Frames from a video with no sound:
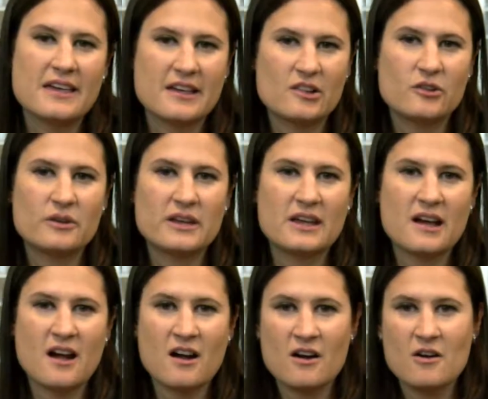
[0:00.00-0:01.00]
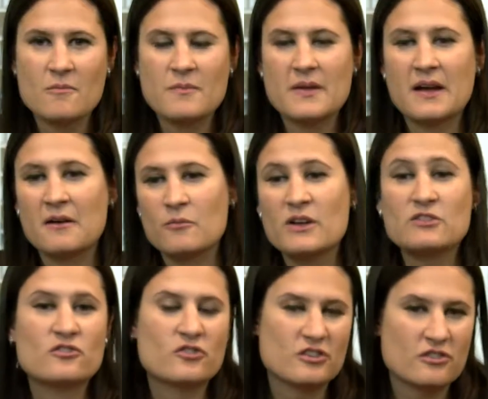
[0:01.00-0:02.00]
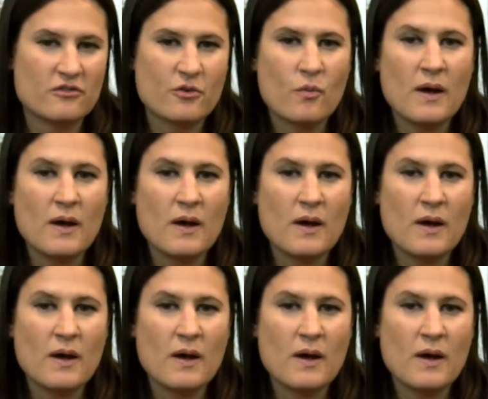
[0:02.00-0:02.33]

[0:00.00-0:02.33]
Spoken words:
including our registration for